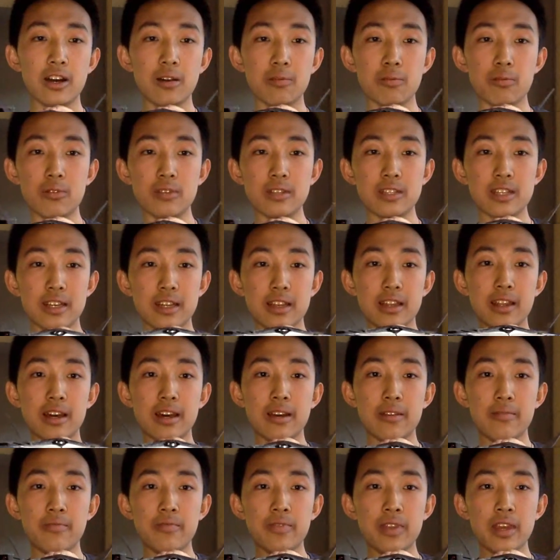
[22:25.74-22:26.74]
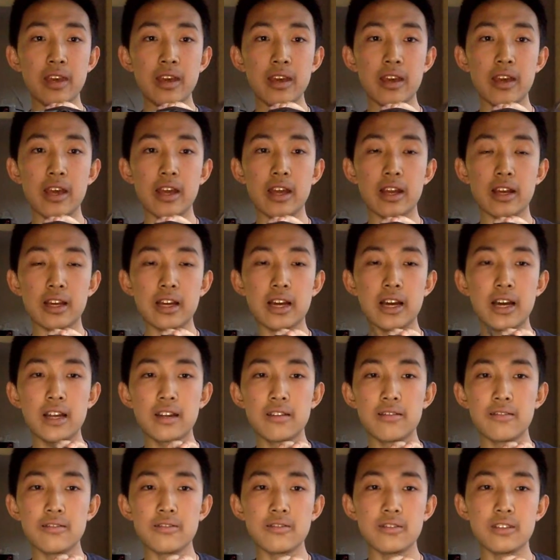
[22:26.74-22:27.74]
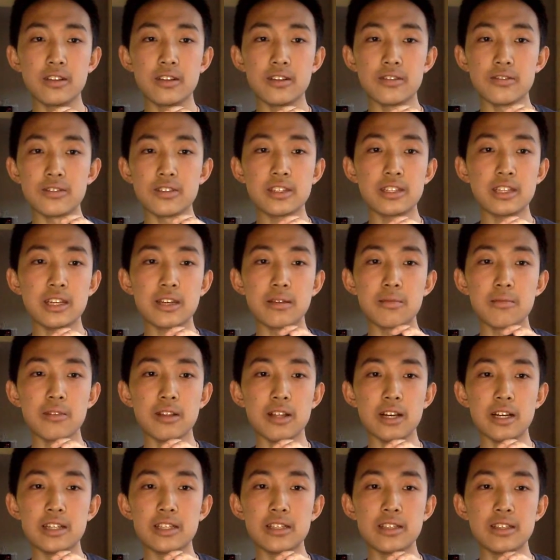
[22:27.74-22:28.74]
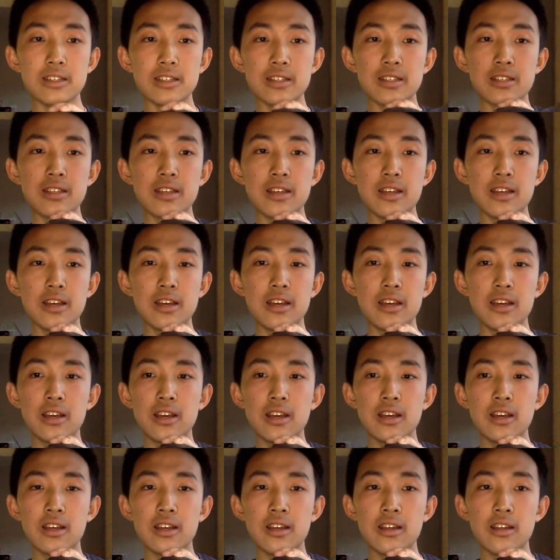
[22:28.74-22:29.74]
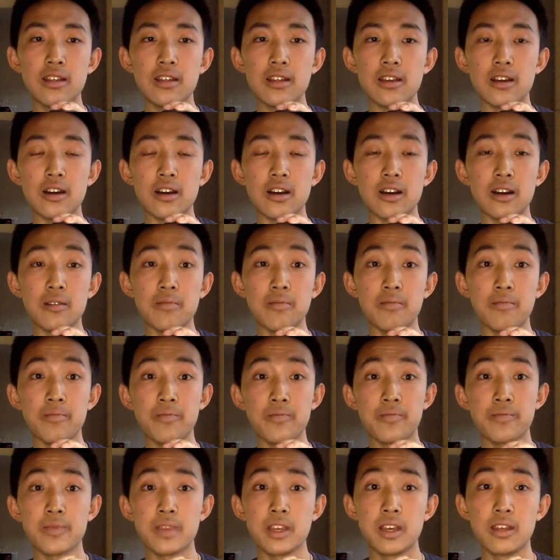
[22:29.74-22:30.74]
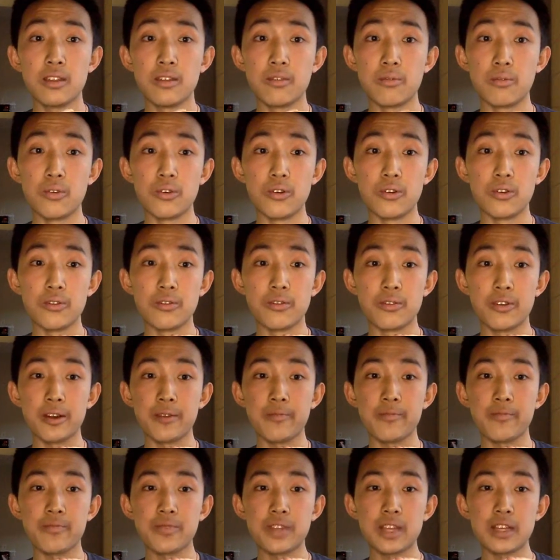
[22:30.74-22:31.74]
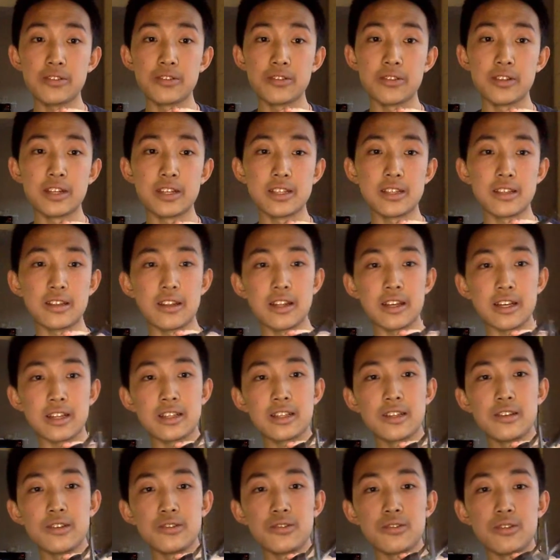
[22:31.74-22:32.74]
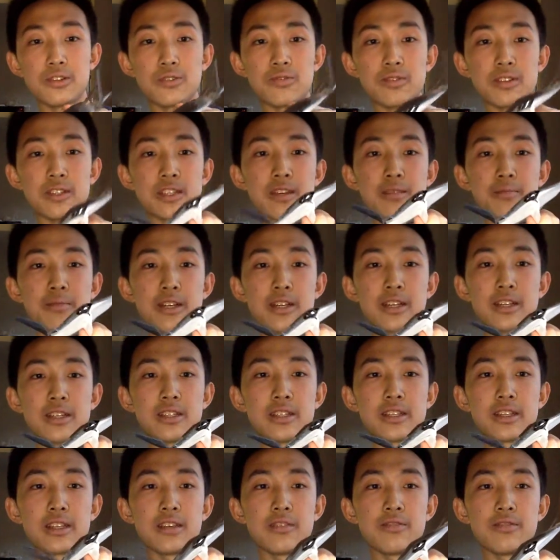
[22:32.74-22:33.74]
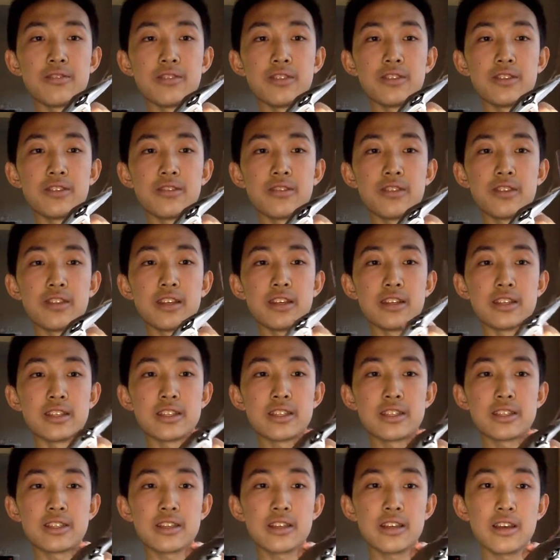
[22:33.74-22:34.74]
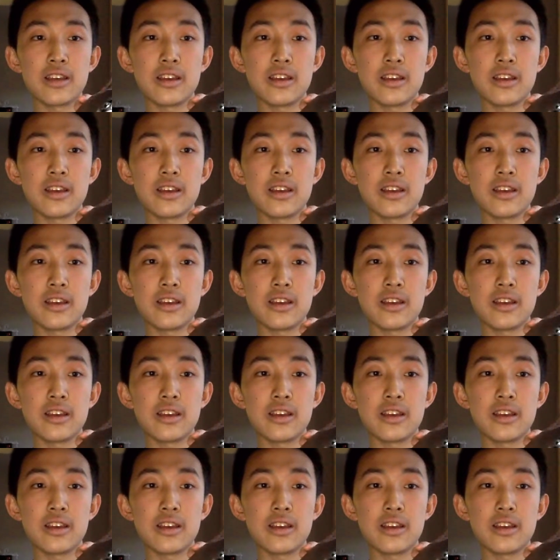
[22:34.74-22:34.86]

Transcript: upwards like that, and it kind of, you know, stabilizes the roll, right? So it doesn't like tilt towards one side, because if you do this,